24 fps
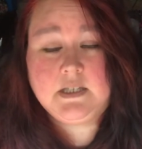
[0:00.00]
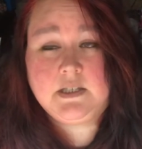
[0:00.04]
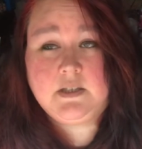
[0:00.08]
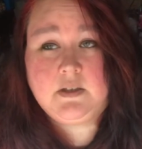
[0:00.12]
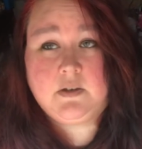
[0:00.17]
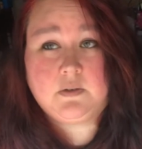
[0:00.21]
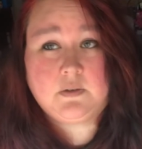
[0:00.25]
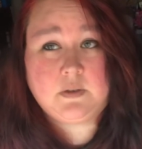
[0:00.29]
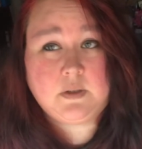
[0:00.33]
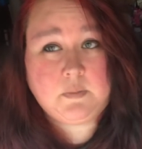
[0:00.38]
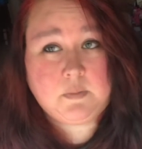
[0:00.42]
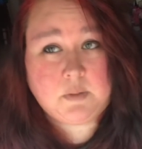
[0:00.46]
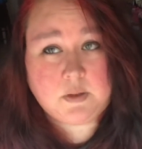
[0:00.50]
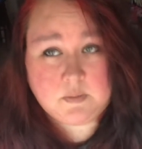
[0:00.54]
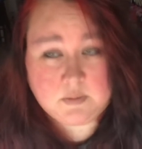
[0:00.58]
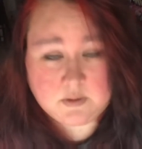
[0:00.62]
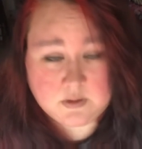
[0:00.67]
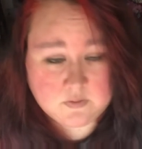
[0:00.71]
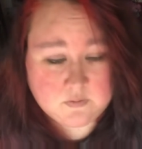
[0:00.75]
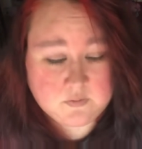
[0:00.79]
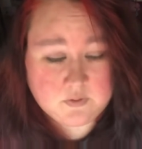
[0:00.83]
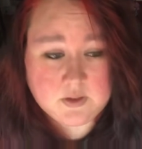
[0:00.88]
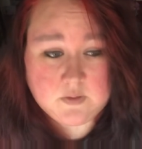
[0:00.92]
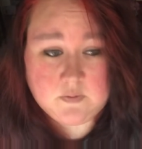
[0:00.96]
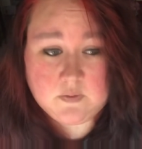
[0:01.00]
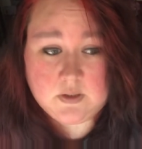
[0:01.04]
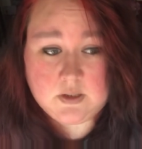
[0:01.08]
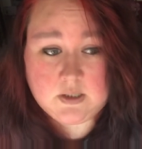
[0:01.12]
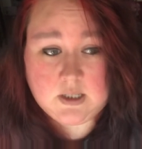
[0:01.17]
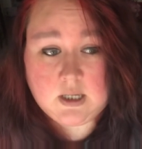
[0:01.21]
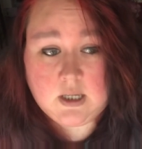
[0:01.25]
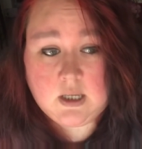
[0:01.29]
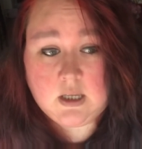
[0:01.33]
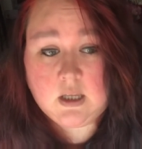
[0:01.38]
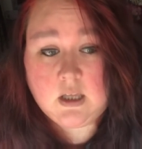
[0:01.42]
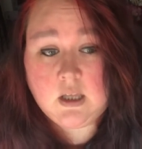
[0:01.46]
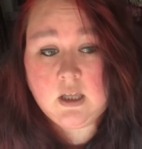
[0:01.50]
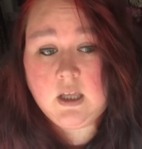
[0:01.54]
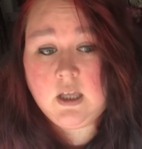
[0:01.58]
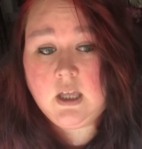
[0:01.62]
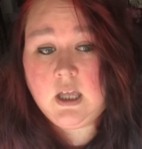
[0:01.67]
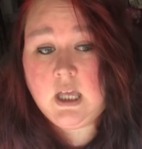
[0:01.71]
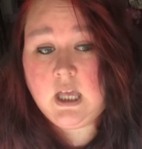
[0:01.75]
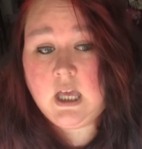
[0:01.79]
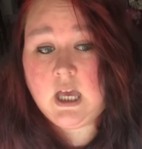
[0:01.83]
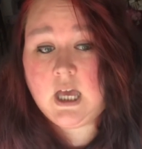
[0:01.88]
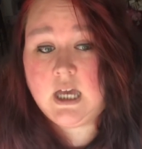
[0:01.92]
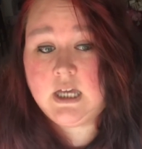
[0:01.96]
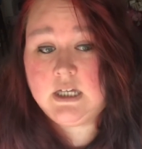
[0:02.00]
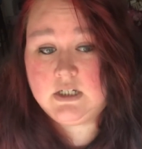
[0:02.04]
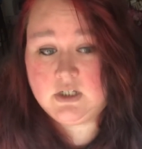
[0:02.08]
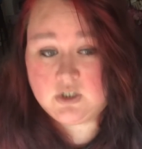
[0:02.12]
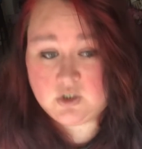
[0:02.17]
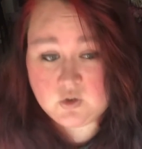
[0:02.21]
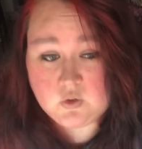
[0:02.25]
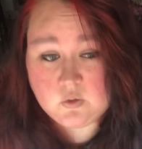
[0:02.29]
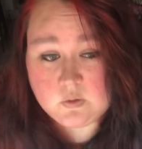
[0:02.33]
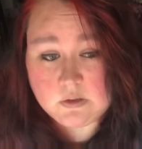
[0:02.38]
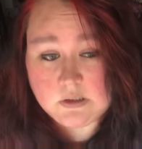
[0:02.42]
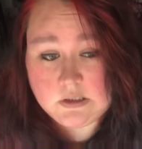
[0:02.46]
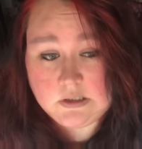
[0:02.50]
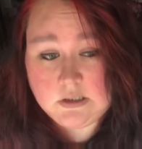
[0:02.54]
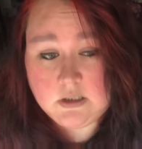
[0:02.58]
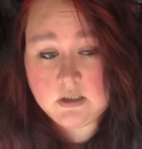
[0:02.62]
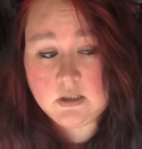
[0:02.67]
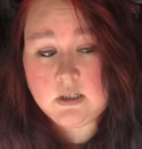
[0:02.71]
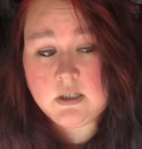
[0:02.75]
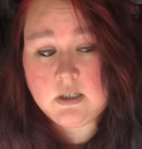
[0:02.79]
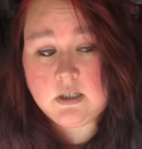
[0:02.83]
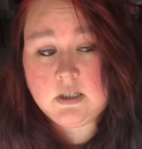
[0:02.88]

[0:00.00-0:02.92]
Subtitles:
The only pumpkin flavored thing I enjoy